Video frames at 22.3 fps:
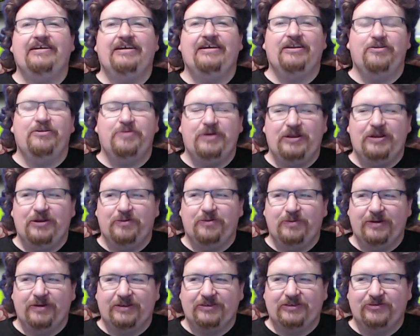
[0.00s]
it'll be
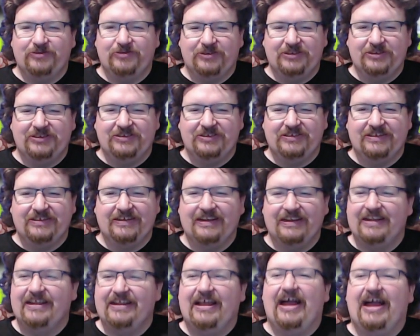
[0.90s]
number
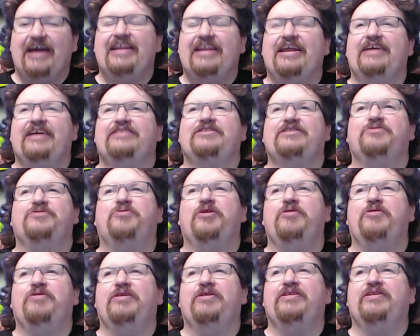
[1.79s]
200, and that's the
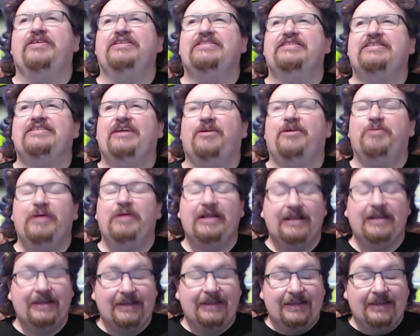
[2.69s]
point where I'm going to stop.